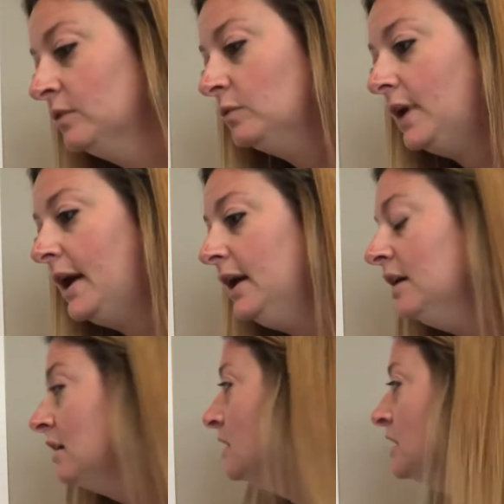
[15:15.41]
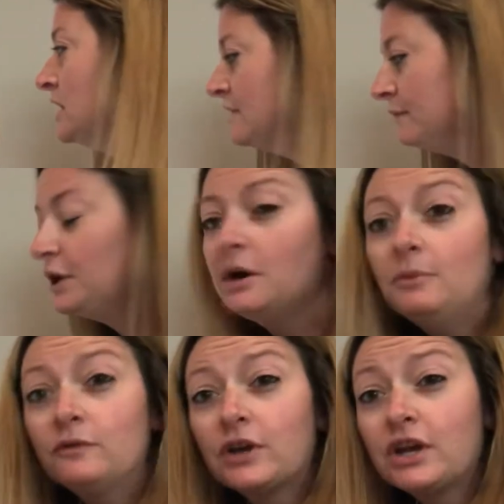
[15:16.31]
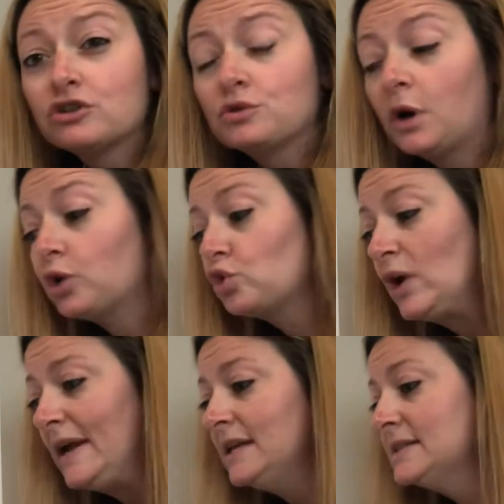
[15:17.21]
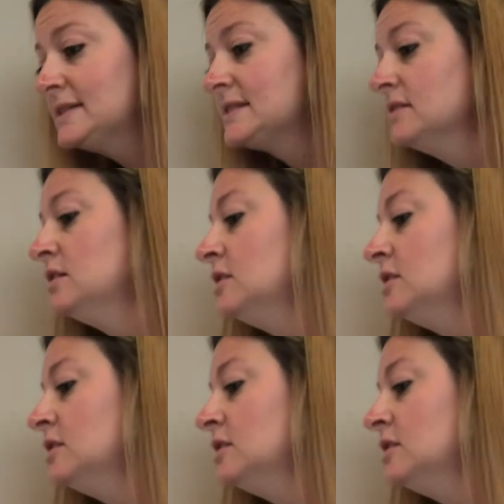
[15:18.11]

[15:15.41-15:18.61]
Okay? We come over here to our grains.